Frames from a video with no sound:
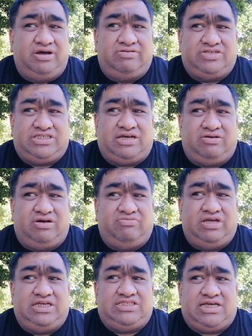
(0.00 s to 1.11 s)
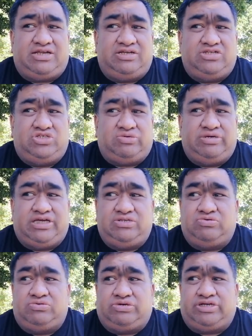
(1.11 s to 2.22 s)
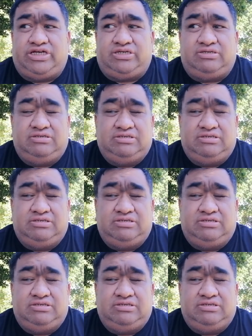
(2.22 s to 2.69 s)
I really started enjoying indoor cricket.